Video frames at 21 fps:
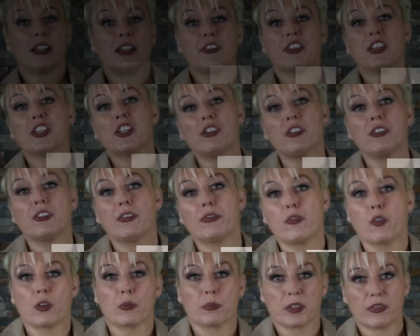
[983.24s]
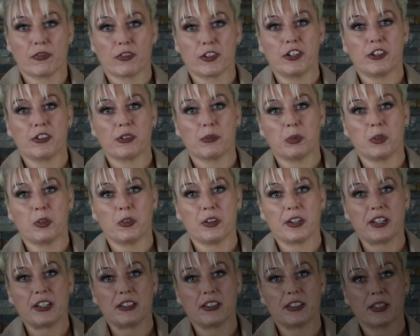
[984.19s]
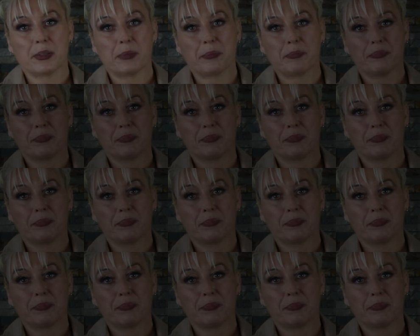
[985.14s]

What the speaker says: even the uniforms for your employees.